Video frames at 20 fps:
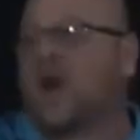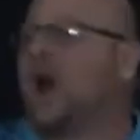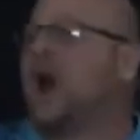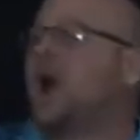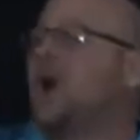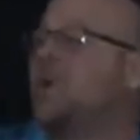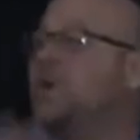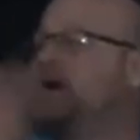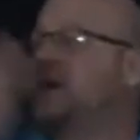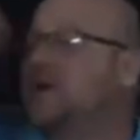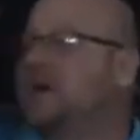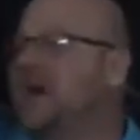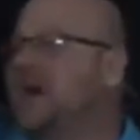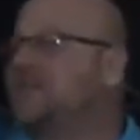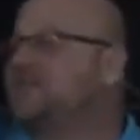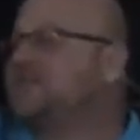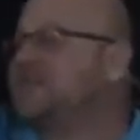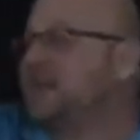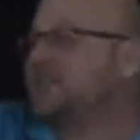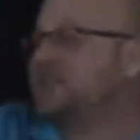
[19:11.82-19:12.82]
it. We don't
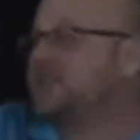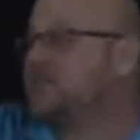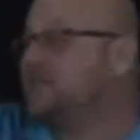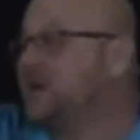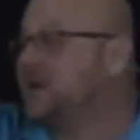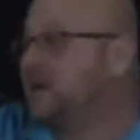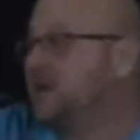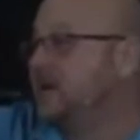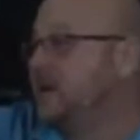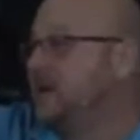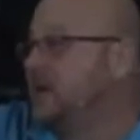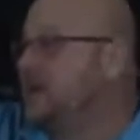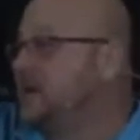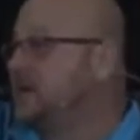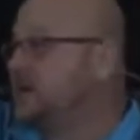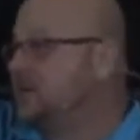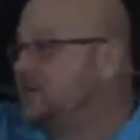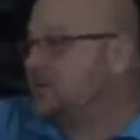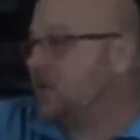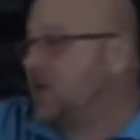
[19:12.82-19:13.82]
have nothing but
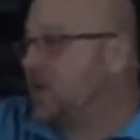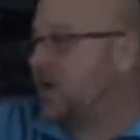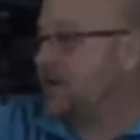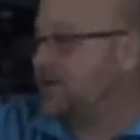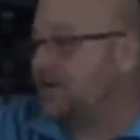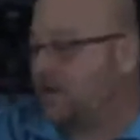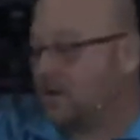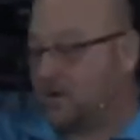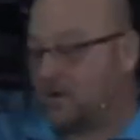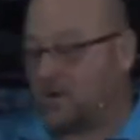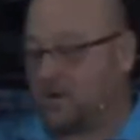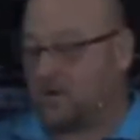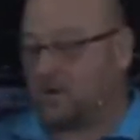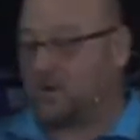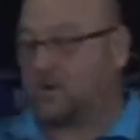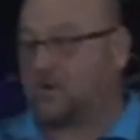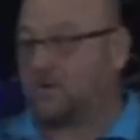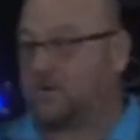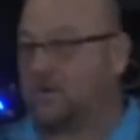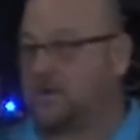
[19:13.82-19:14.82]
a jar of
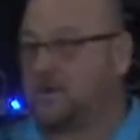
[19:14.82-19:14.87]
oil.